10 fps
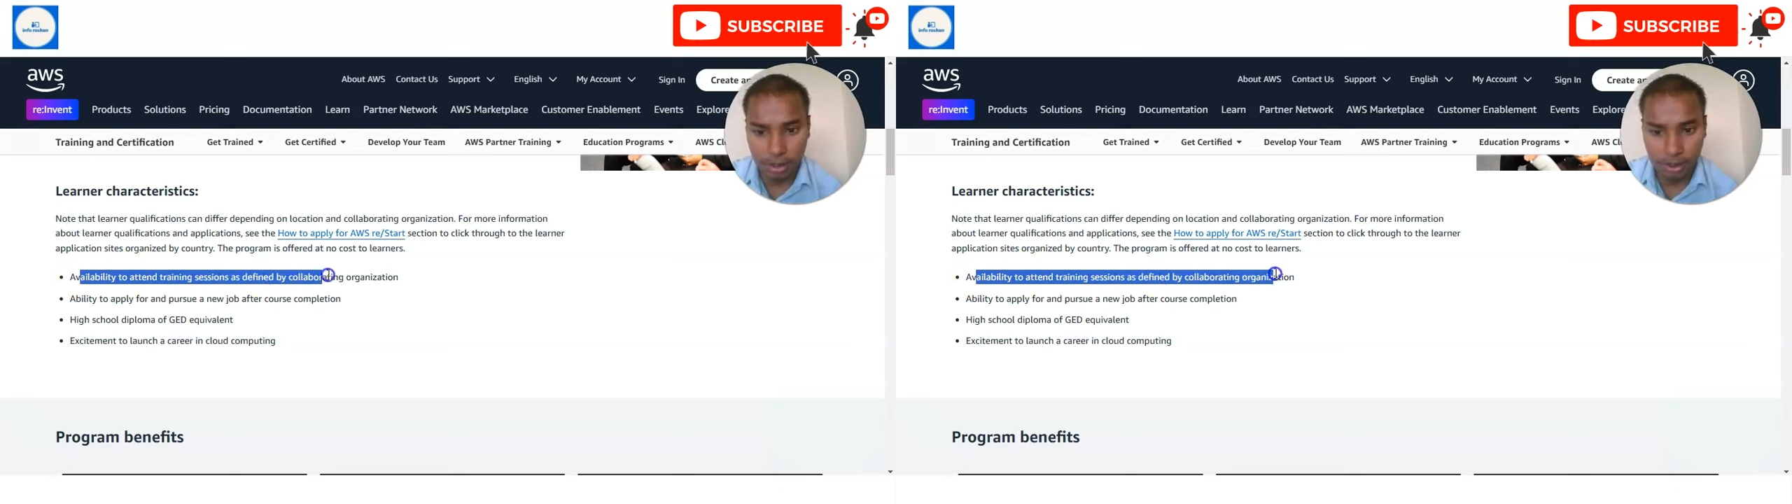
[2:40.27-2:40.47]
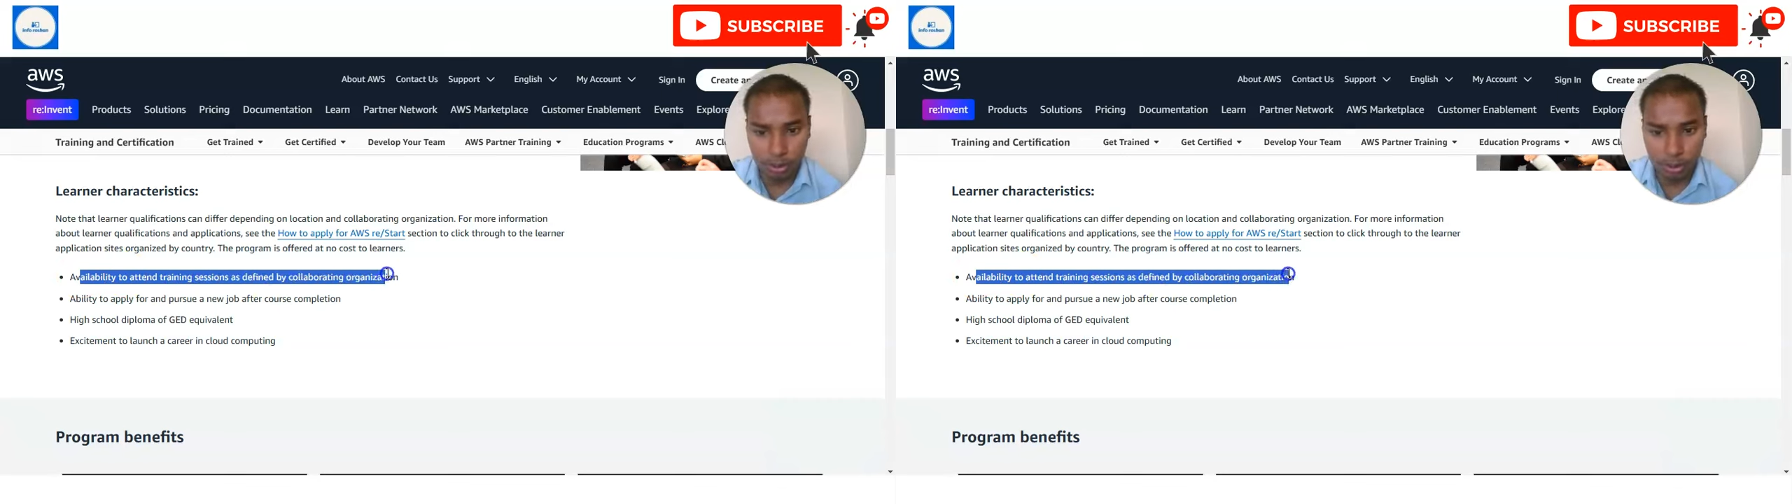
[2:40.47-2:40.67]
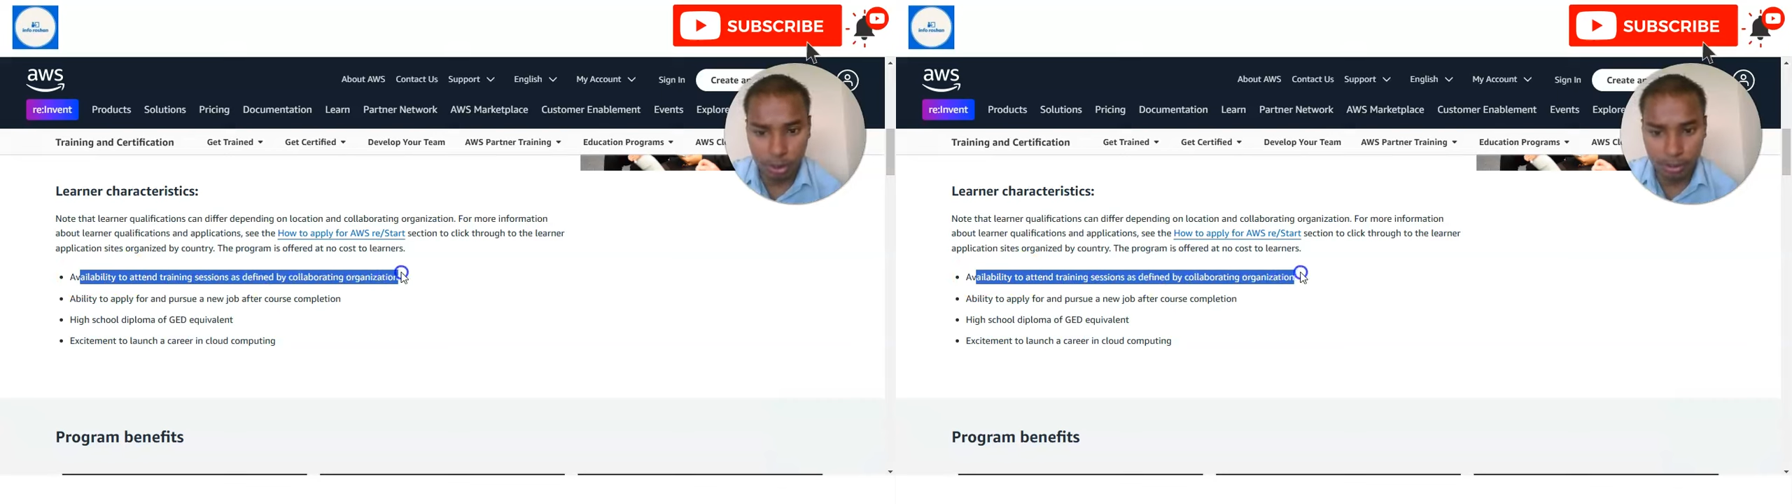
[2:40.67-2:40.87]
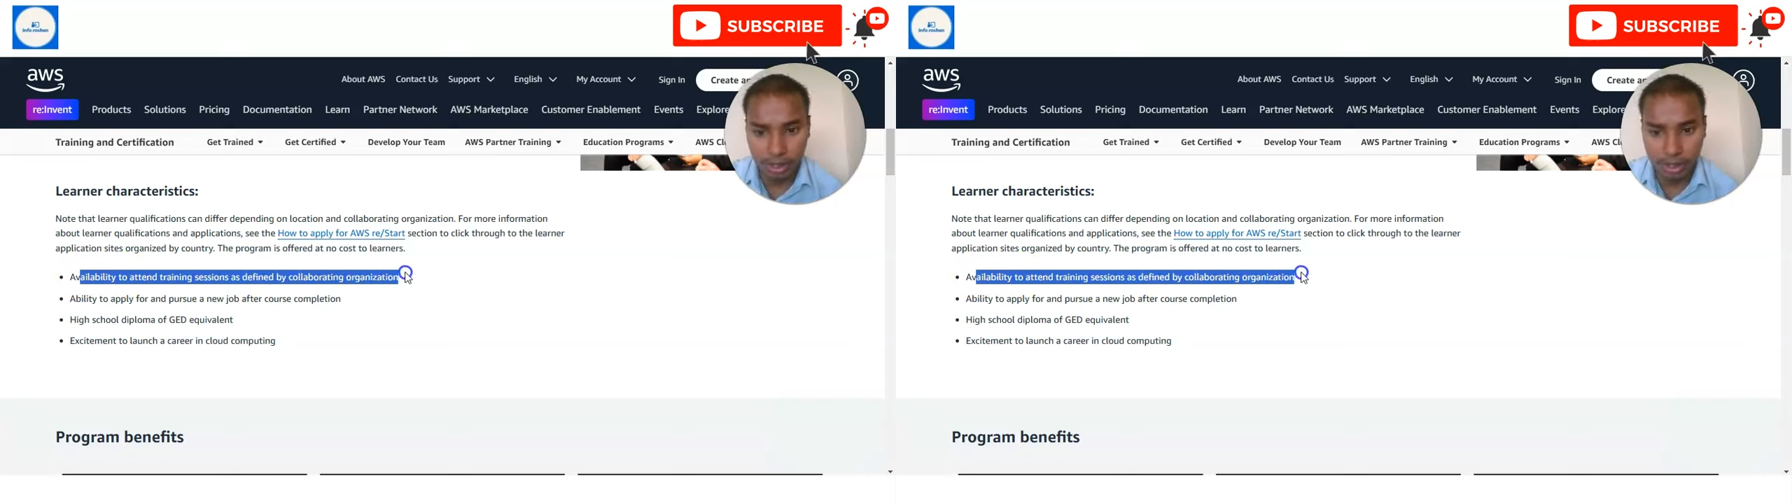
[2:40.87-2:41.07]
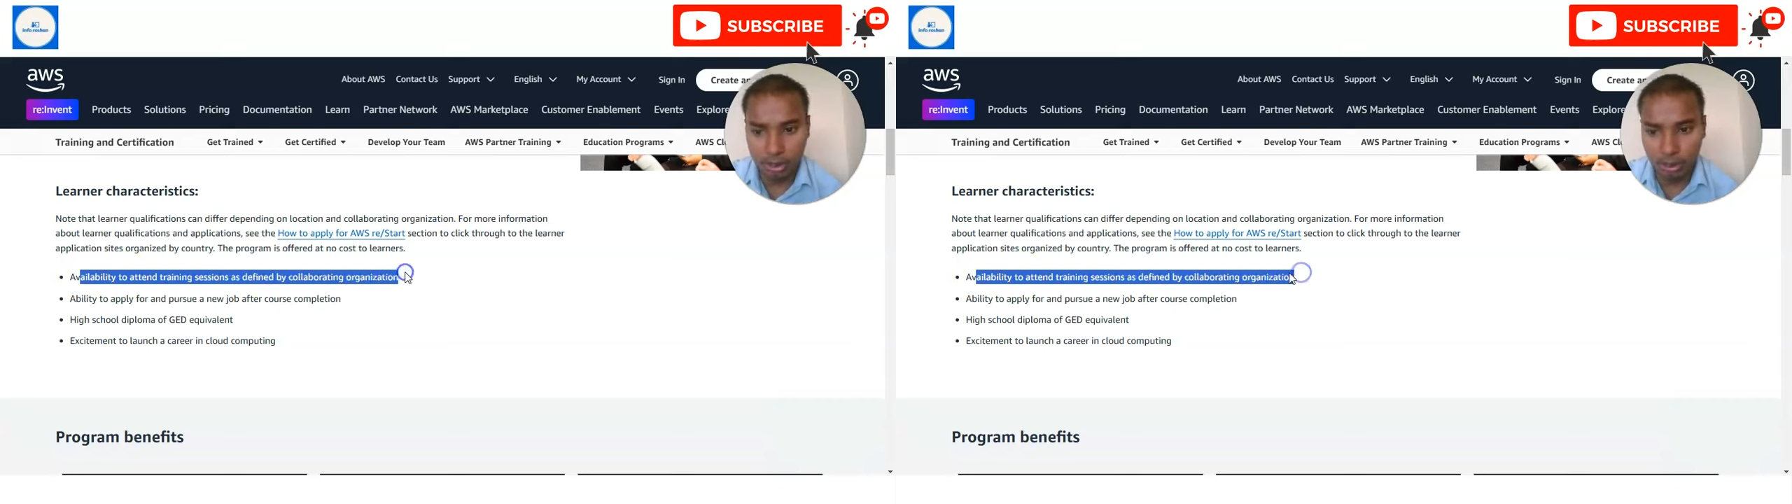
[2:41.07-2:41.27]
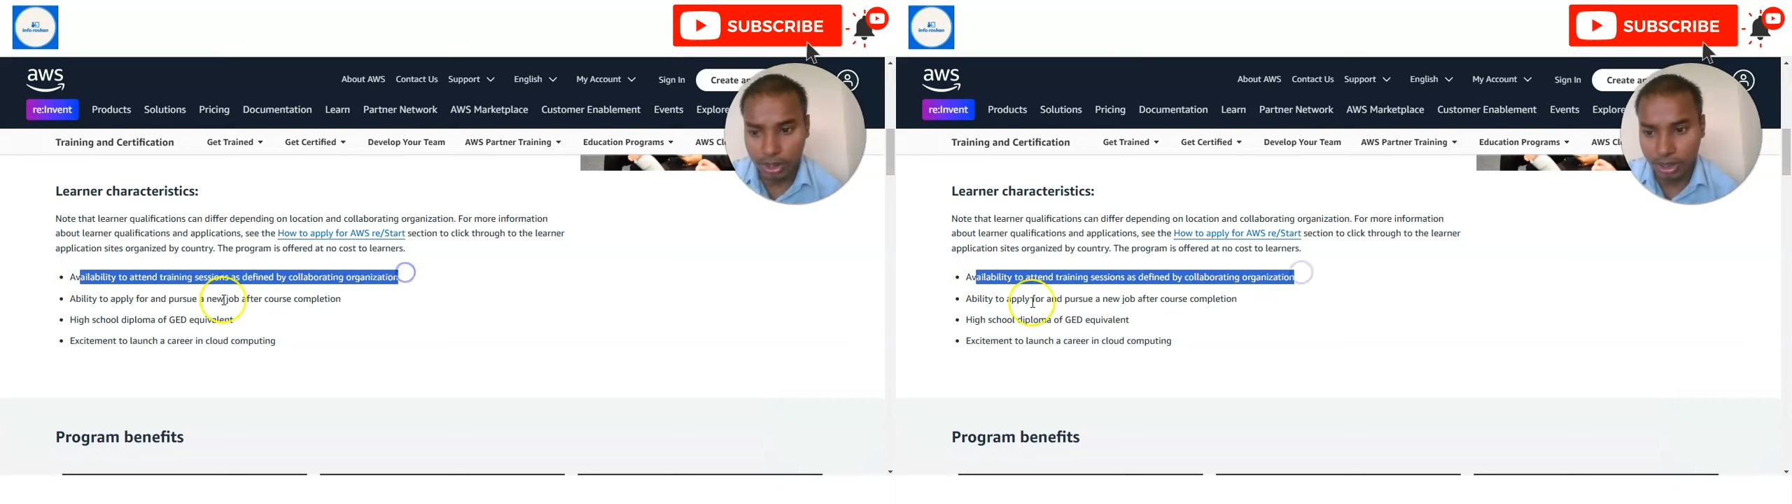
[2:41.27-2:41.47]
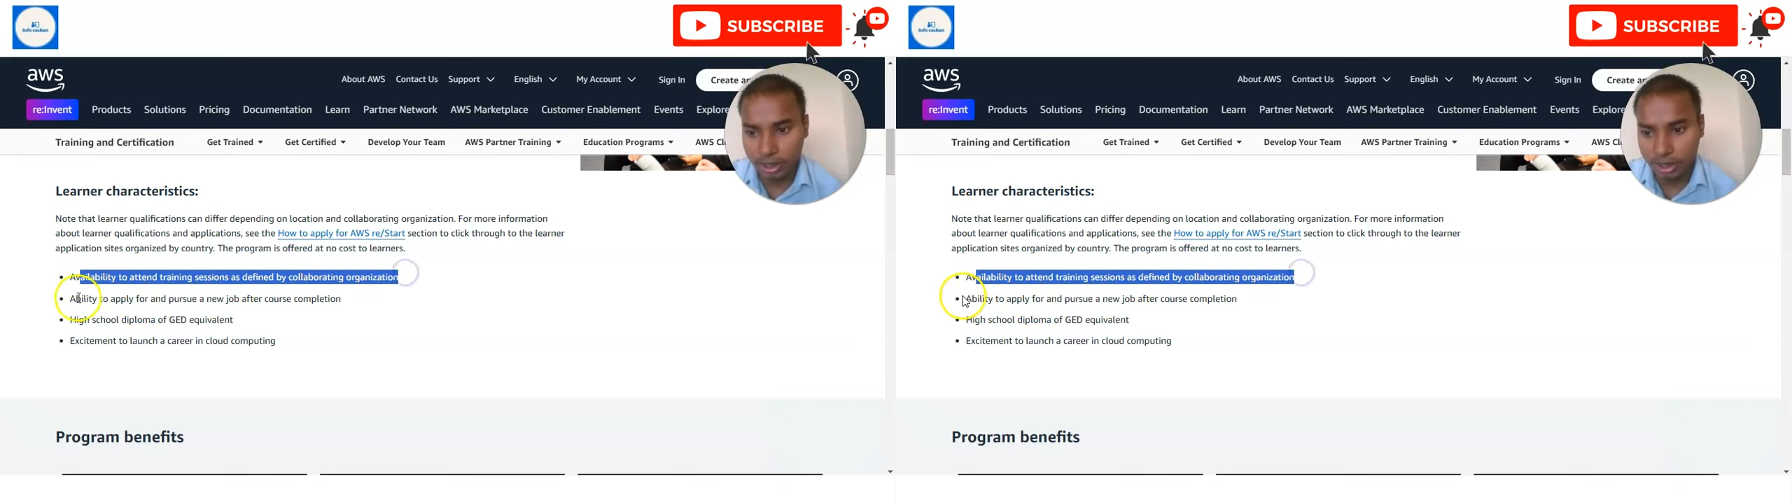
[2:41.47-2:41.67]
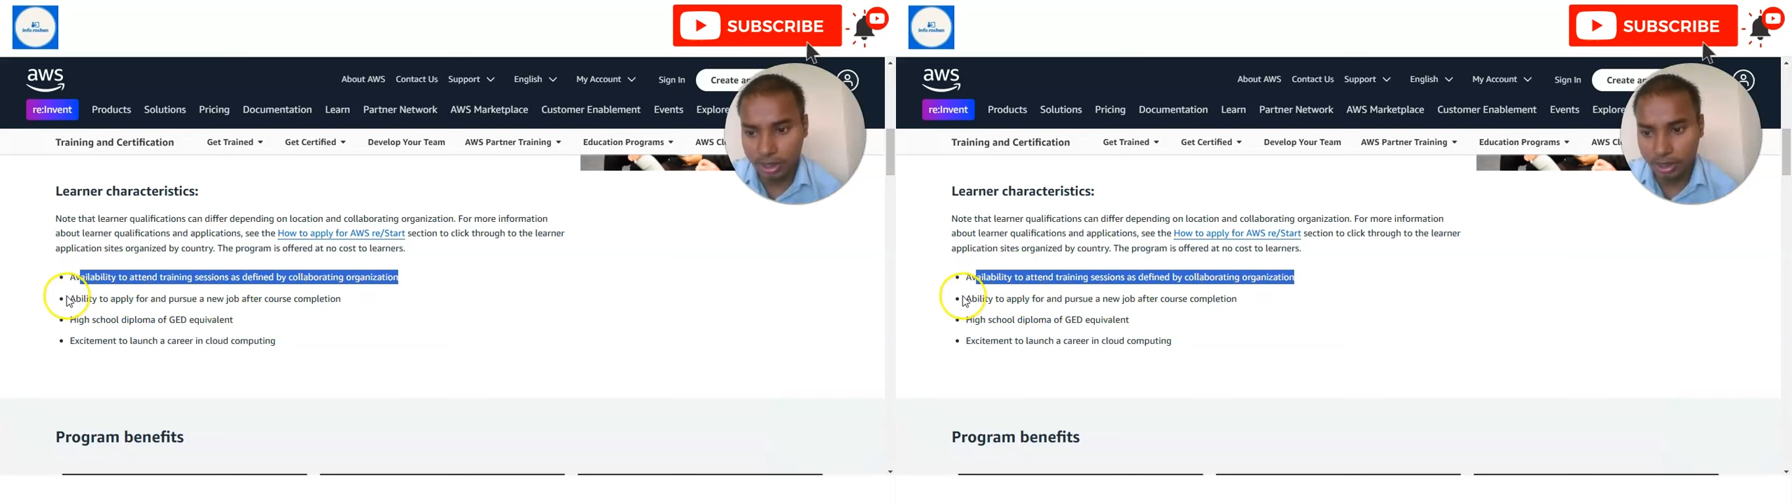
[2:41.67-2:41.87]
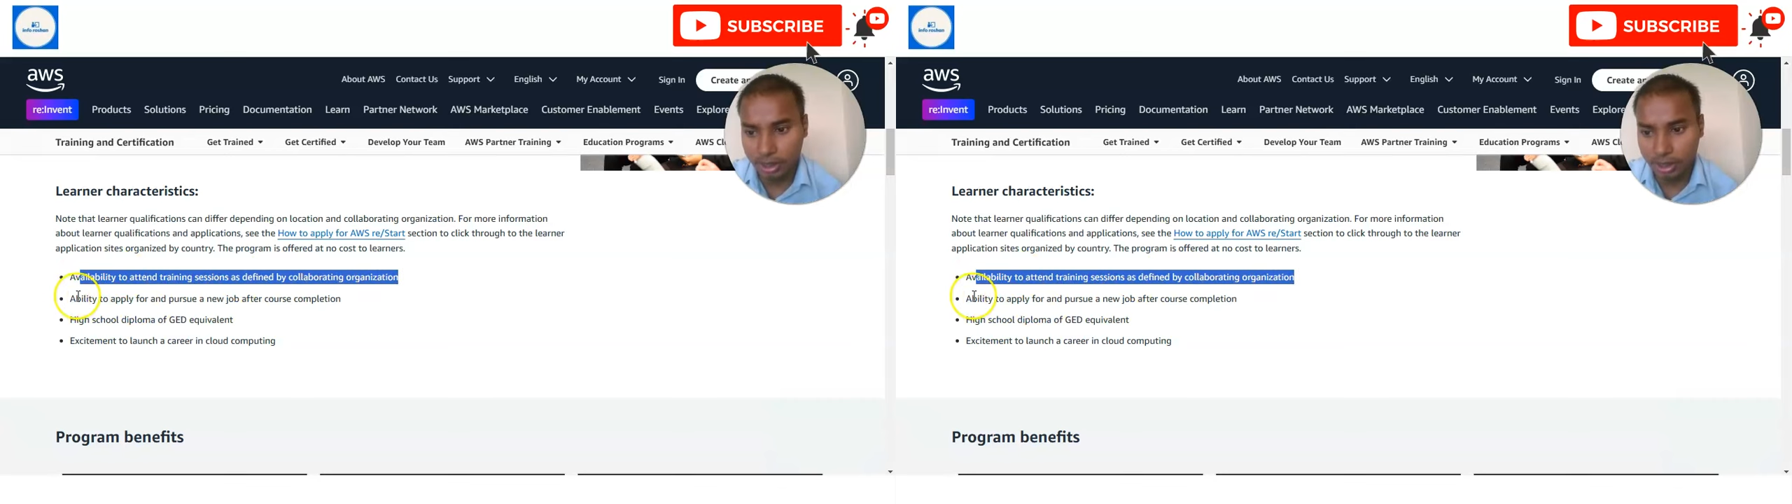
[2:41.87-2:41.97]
collaborating organizations,